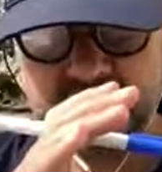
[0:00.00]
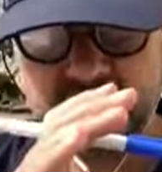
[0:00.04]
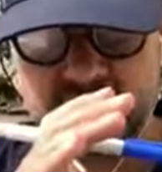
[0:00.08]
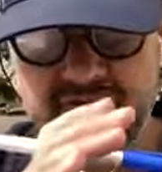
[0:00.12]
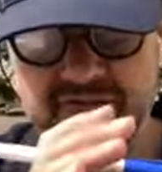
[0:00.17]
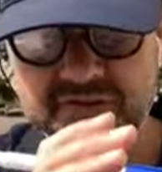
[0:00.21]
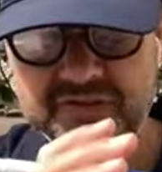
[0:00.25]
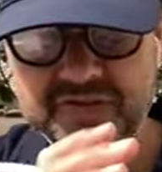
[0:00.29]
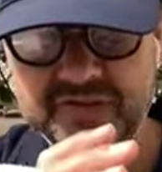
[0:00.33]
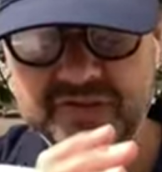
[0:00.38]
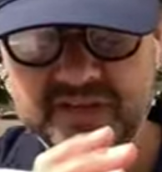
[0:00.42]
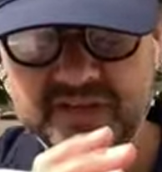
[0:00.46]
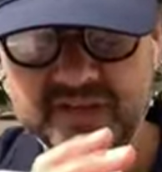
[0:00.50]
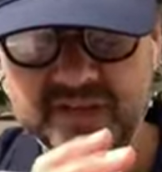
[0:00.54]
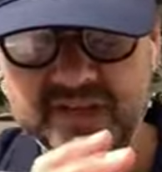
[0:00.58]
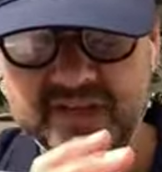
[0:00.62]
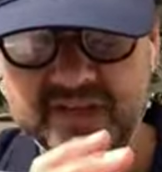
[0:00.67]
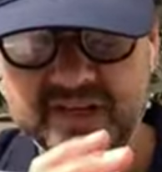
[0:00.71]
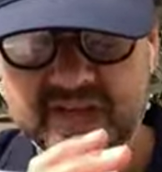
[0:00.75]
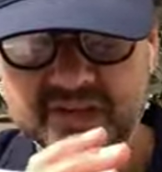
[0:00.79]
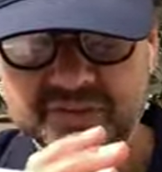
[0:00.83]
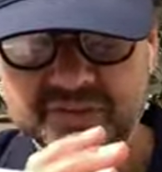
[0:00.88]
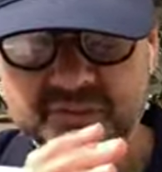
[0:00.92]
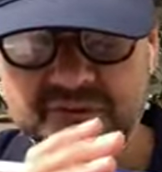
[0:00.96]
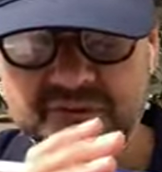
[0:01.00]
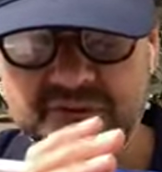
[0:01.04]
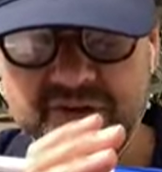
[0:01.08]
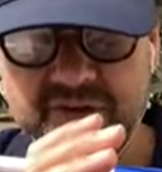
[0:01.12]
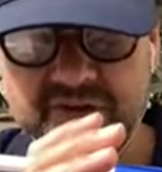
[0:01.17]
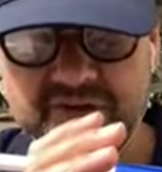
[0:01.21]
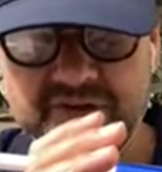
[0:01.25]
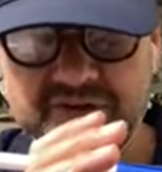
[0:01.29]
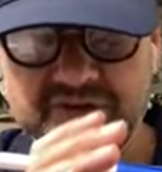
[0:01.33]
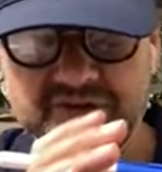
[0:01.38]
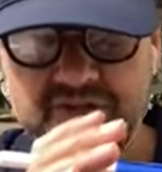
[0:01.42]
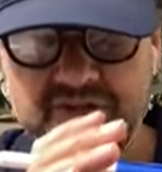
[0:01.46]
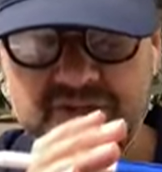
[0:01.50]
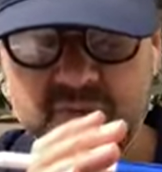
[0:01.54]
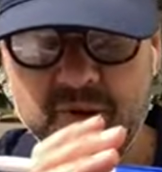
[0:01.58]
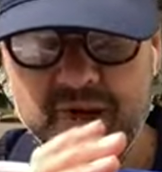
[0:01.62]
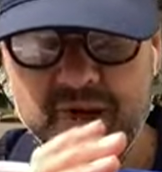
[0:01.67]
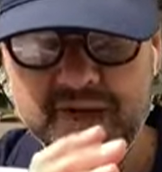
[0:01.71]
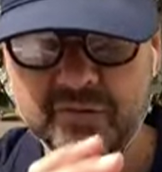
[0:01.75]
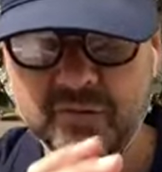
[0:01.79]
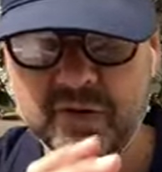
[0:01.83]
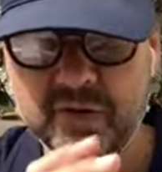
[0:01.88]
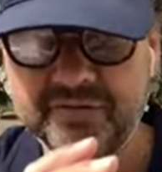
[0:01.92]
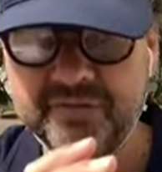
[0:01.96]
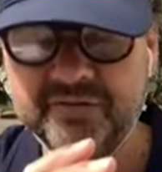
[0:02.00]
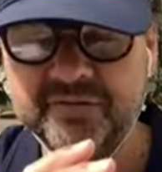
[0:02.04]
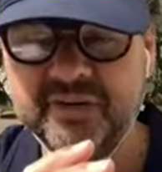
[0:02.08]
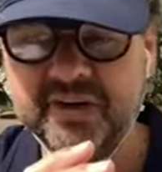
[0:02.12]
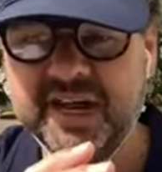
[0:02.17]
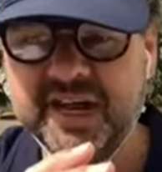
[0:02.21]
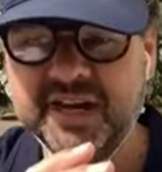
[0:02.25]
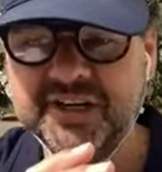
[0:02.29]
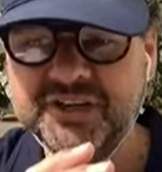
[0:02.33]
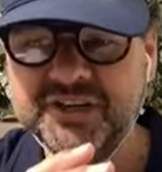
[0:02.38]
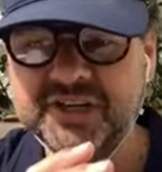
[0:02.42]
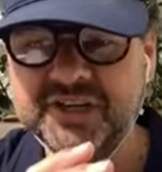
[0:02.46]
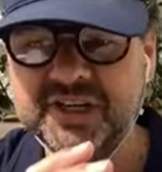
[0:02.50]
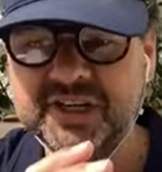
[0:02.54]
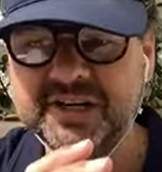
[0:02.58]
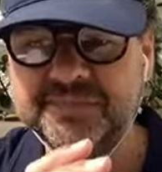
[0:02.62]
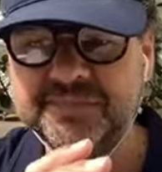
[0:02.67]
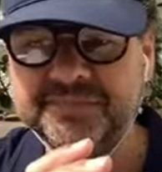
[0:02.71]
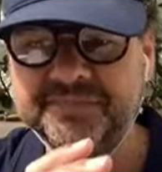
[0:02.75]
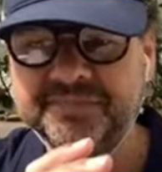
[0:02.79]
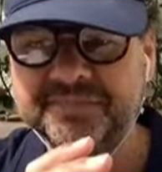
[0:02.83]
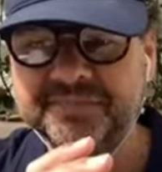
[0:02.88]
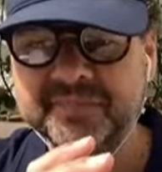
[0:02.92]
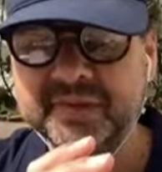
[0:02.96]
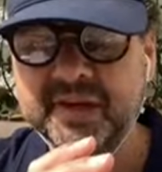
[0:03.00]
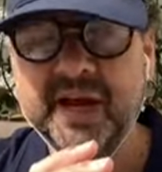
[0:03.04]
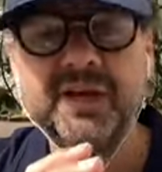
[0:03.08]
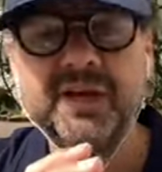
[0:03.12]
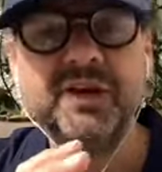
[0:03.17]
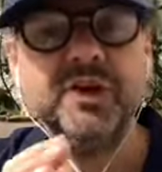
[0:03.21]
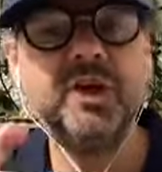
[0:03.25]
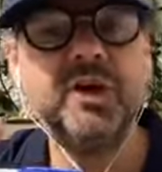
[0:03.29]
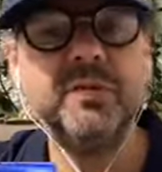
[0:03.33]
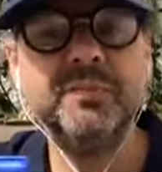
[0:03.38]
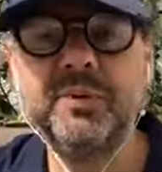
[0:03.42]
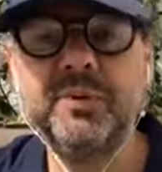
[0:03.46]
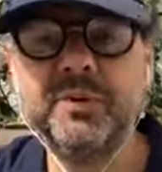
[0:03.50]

you can see the dashboard, you can see where you are financially, and you can put